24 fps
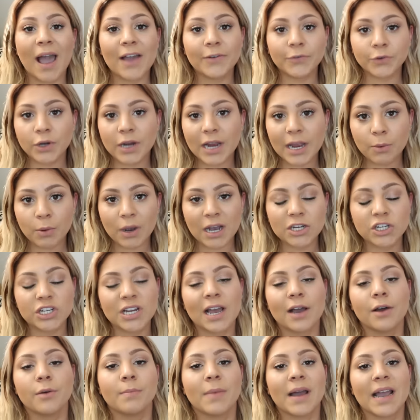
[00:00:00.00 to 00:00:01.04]
after I washed
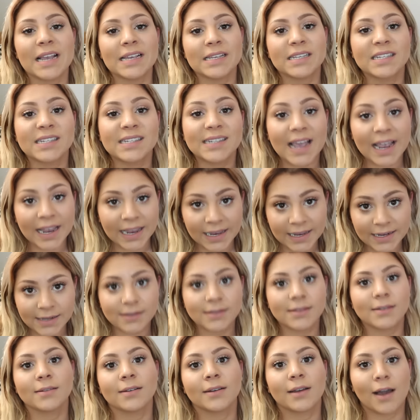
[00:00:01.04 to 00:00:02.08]
out my
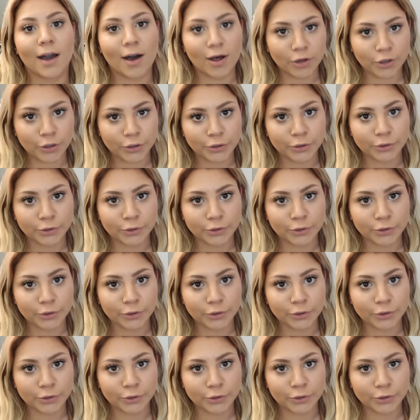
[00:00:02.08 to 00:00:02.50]
second Color